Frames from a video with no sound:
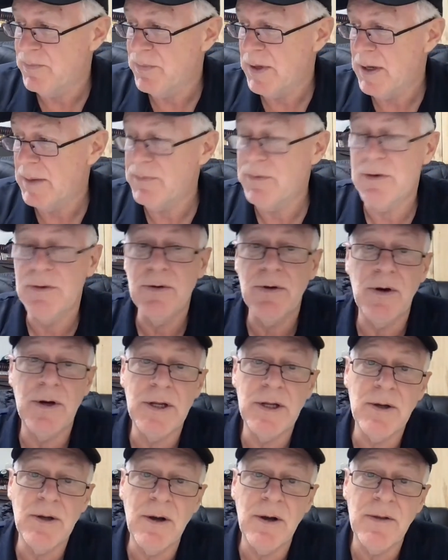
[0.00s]
up to
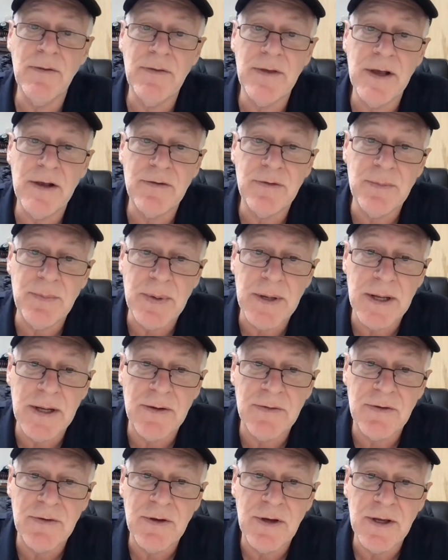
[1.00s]

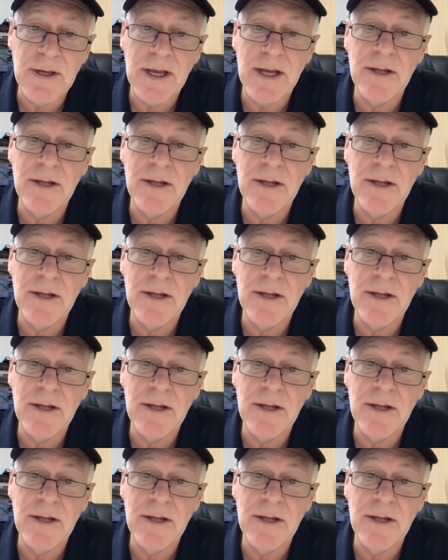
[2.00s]
£99,000